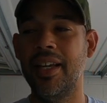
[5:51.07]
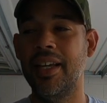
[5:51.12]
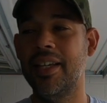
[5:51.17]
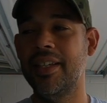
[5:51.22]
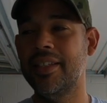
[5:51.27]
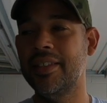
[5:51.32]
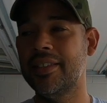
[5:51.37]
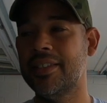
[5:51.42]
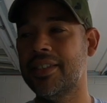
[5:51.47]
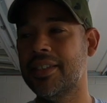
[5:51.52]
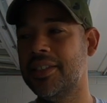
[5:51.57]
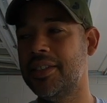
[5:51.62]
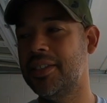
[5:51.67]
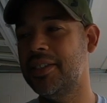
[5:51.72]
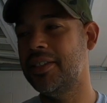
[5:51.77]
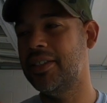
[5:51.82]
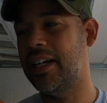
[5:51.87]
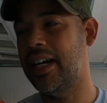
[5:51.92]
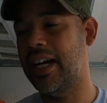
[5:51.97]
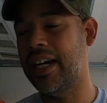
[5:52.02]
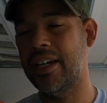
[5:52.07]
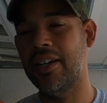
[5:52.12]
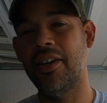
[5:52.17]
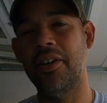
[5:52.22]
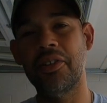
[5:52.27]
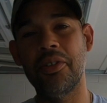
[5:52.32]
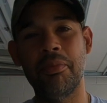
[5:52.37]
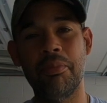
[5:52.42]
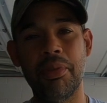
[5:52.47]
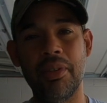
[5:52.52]
And so I
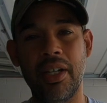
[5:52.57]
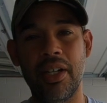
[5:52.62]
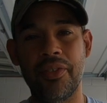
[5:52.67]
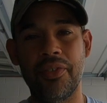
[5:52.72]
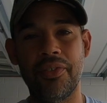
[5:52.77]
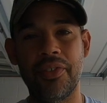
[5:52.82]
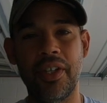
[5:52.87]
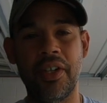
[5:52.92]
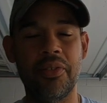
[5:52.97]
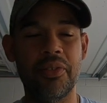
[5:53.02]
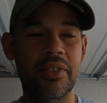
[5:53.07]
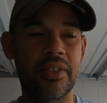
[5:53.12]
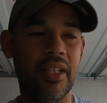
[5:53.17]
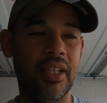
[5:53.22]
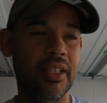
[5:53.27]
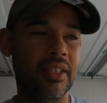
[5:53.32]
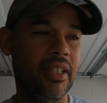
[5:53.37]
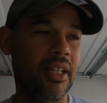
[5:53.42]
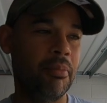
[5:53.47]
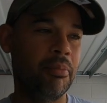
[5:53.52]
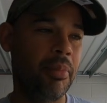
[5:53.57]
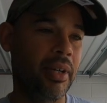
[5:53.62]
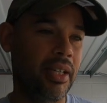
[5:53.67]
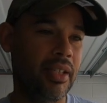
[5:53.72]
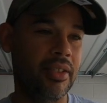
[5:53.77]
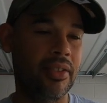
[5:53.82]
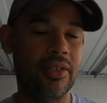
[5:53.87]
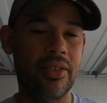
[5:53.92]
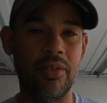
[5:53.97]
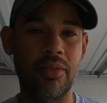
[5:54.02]
called him bluff. I was like, that
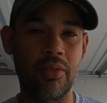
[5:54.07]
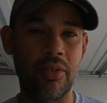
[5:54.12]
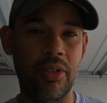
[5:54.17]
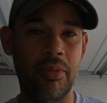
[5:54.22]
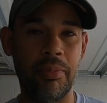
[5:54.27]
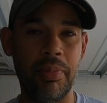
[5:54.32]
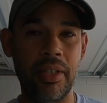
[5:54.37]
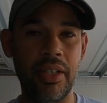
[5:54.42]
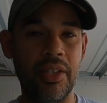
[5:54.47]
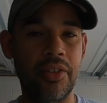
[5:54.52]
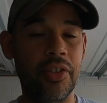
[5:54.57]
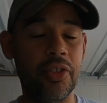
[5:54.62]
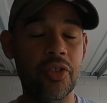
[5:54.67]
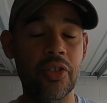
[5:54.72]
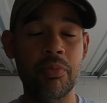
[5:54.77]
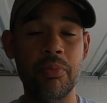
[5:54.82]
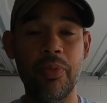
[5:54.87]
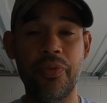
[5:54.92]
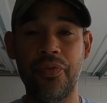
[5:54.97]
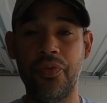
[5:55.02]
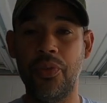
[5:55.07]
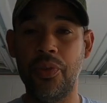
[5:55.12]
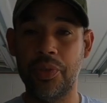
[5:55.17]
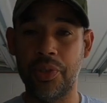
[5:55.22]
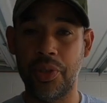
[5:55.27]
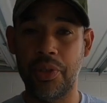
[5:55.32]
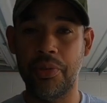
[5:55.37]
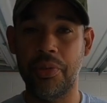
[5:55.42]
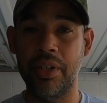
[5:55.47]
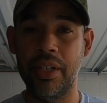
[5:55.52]
bike is still going to be there. This is before
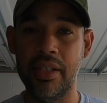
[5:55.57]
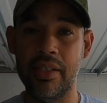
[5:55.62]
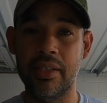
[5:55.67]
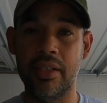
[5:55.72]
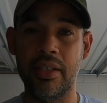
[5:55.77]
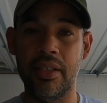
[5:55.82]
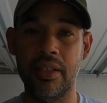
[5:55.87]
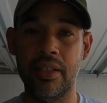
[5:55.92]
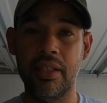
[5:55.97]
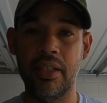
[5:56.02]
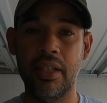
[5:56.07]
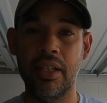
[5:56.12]
the craze hit.